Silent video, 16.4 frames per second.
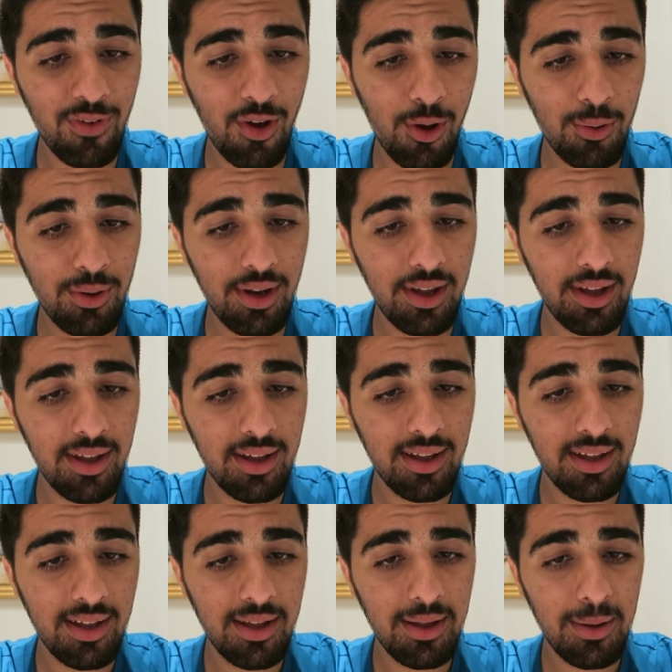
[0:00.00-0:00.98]
phone?
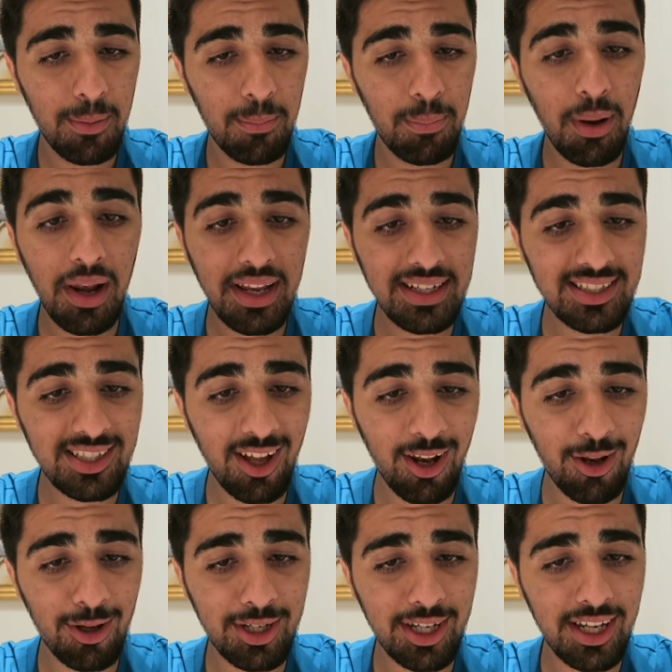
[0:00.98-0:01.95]
Please
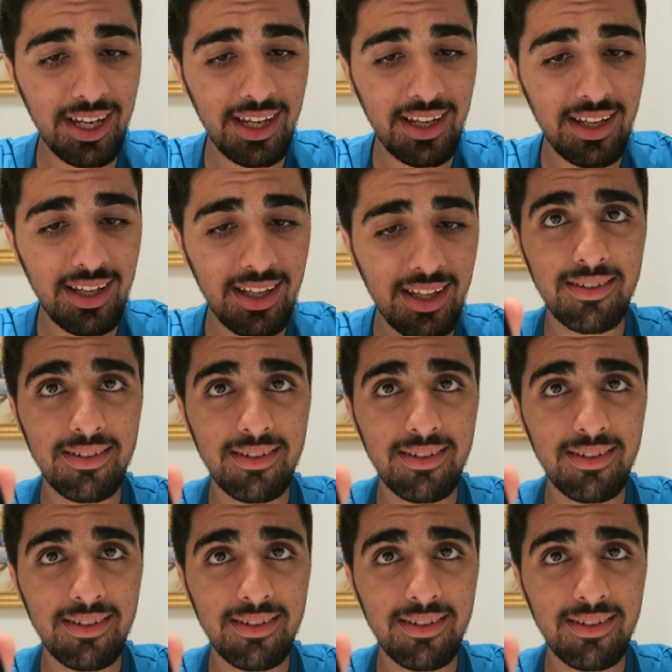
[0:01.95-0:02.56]
unlock it.